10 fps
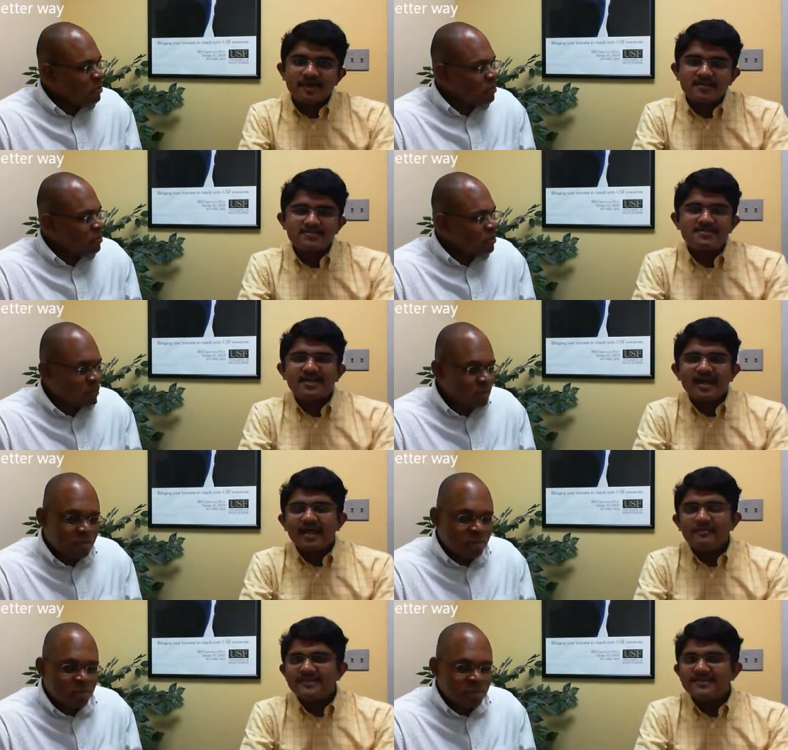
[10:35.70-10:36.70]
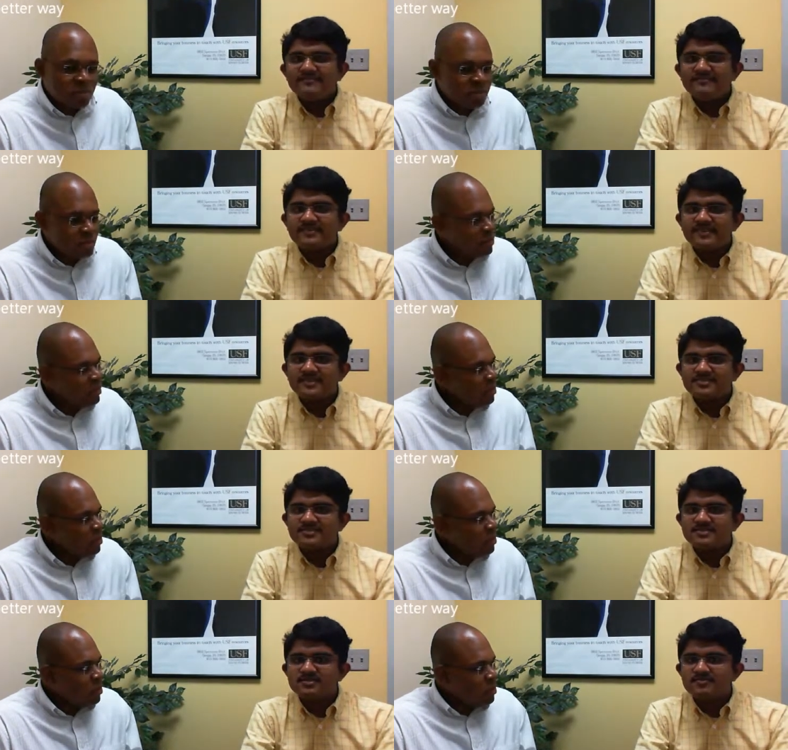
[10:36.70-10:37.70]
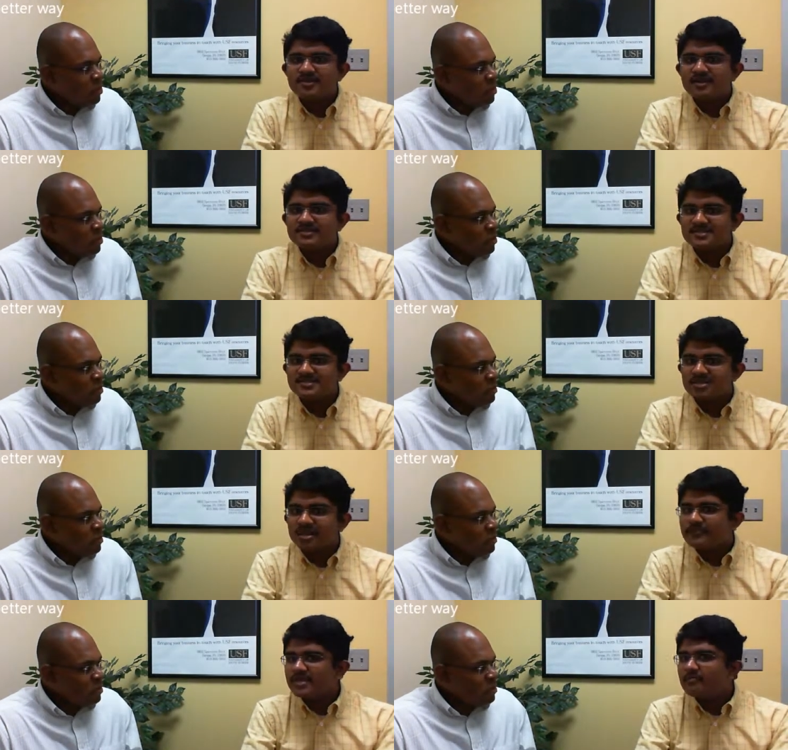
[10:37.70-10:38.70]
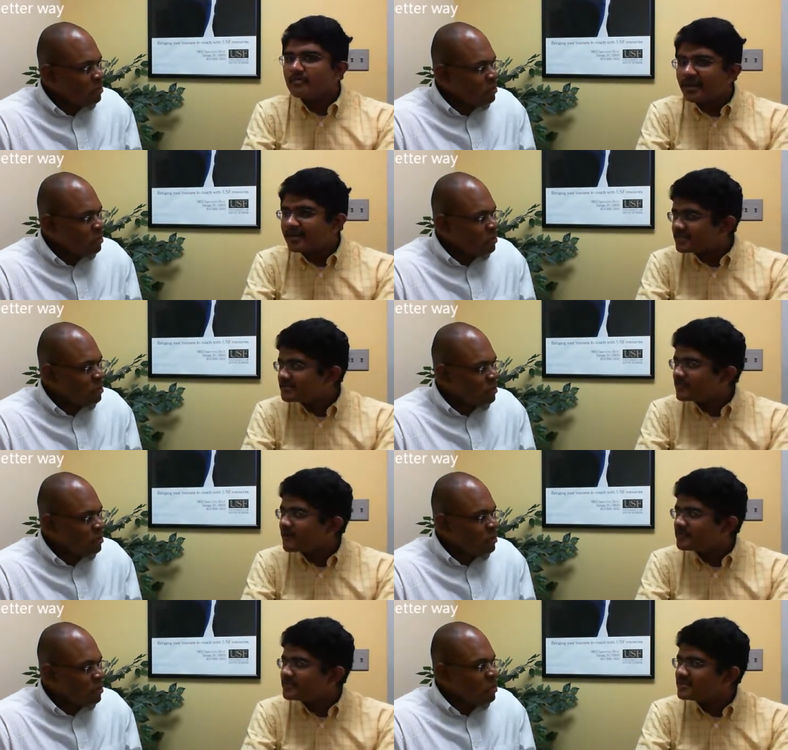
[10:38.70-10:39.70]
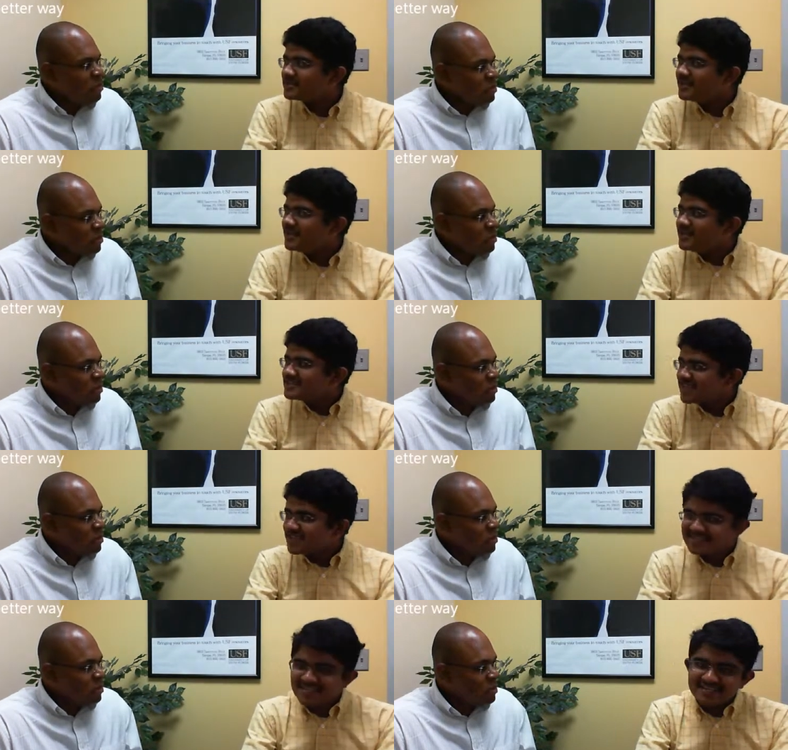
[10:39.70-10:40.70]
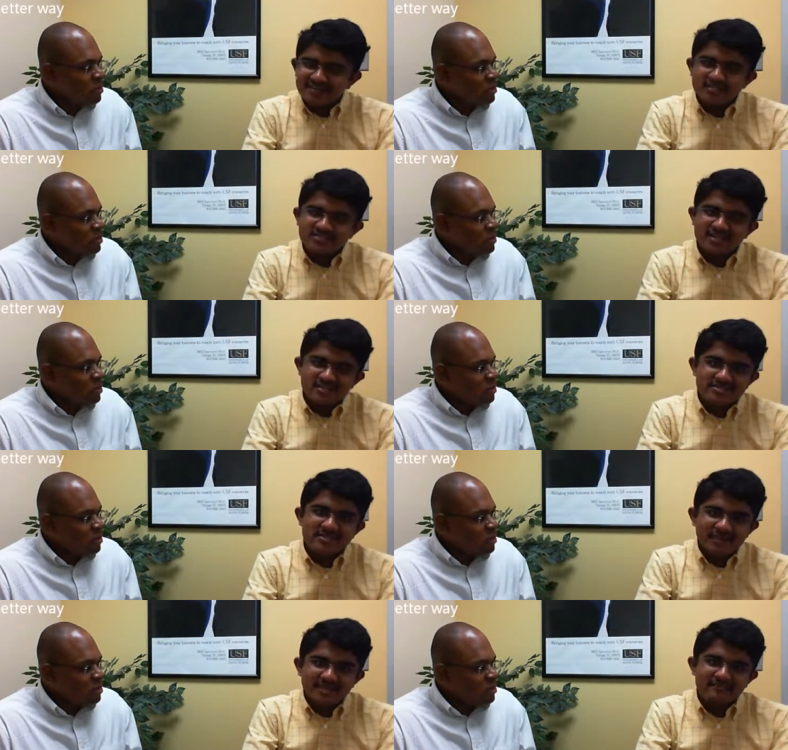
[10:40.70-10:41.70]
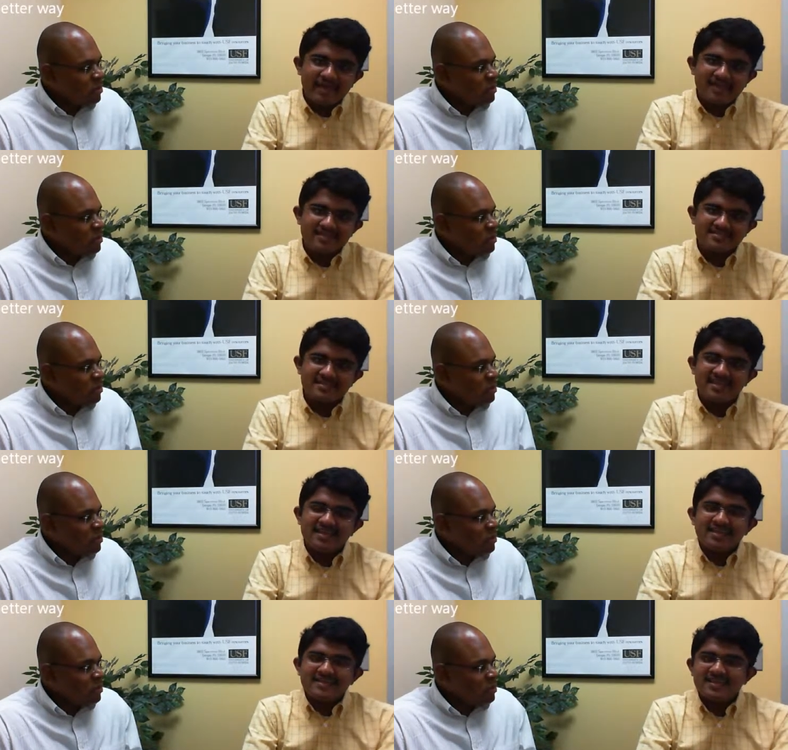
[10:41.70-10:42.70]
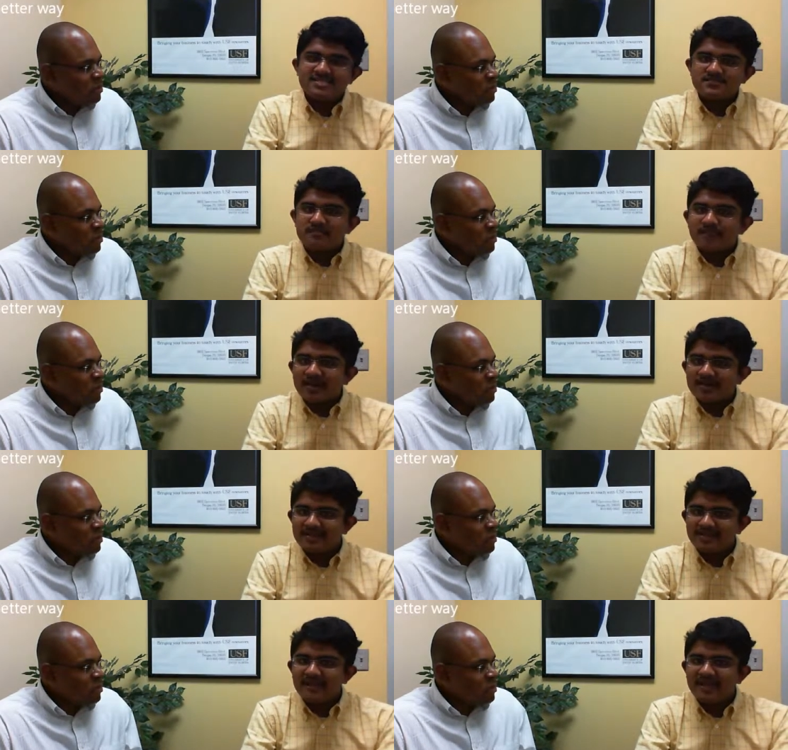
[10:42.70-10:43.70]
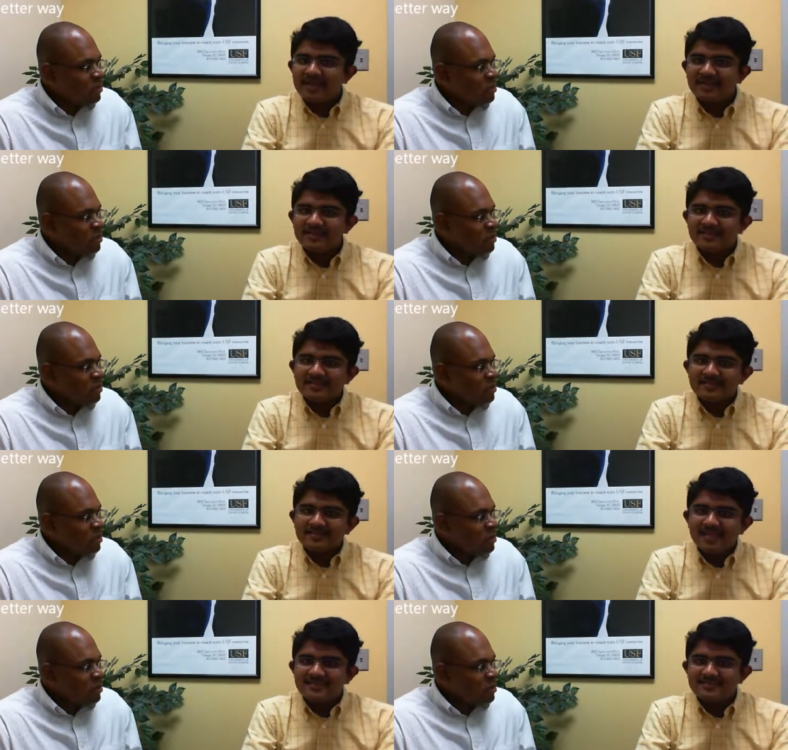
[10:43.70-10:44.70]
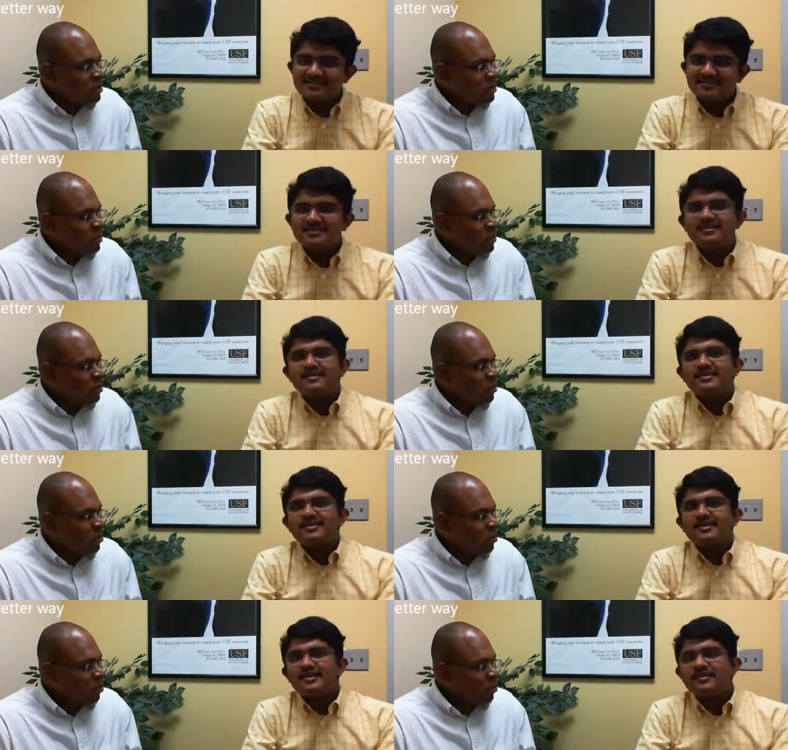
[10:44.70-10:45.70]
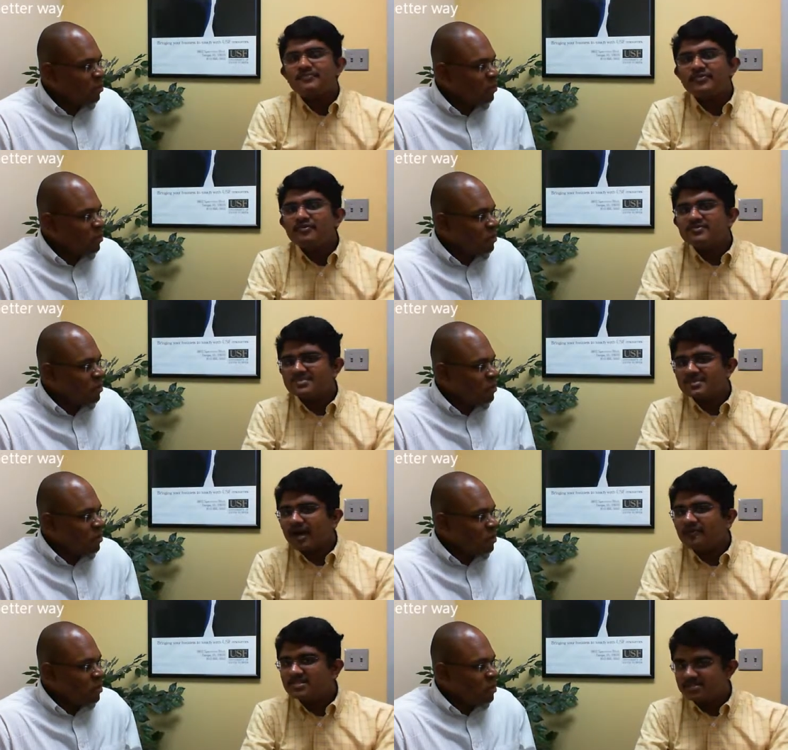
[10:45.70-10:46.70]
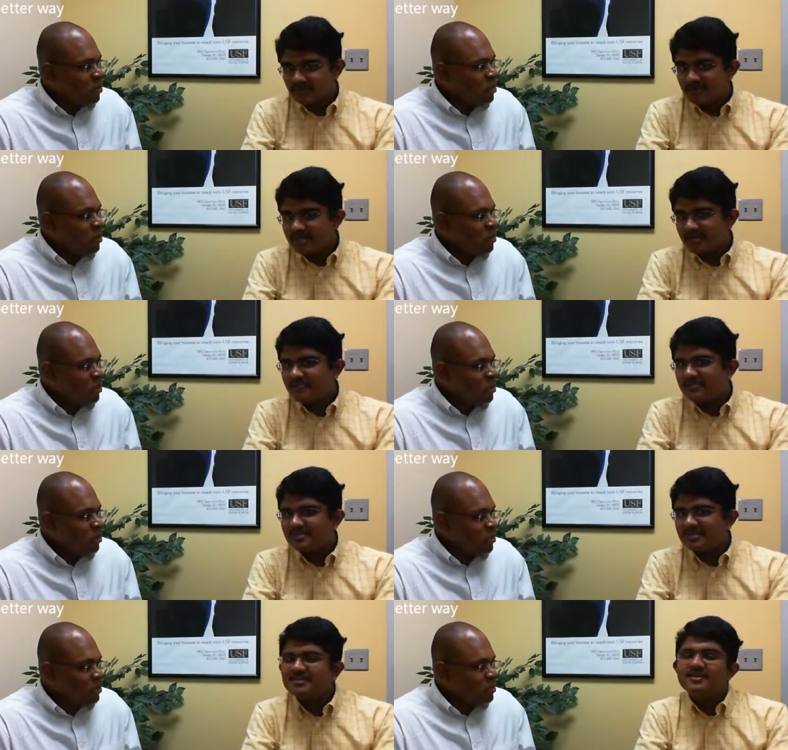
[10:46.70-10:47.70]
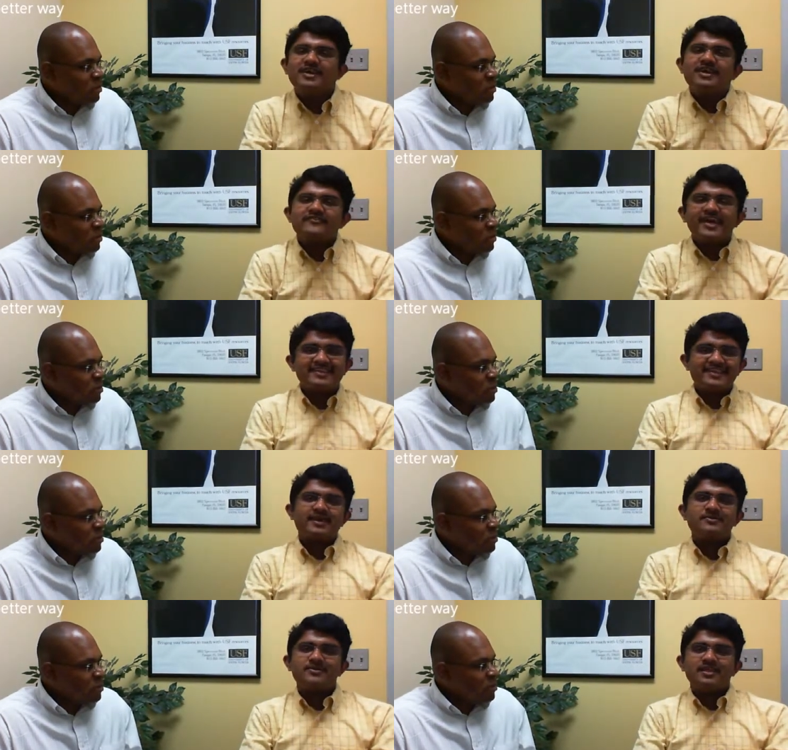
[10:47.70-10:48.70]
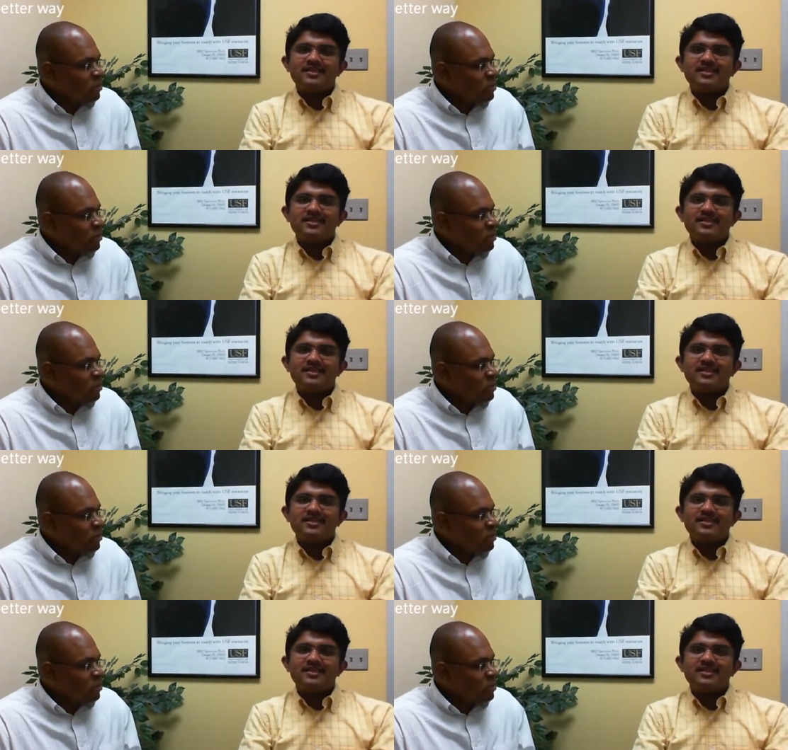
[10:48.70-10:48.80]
Speaker 1: but I believe it is because it's not being marketed properly. Science, technology, engineering, mathematics needs to be marketed in a way that improves how it's viewed in the community. Right now,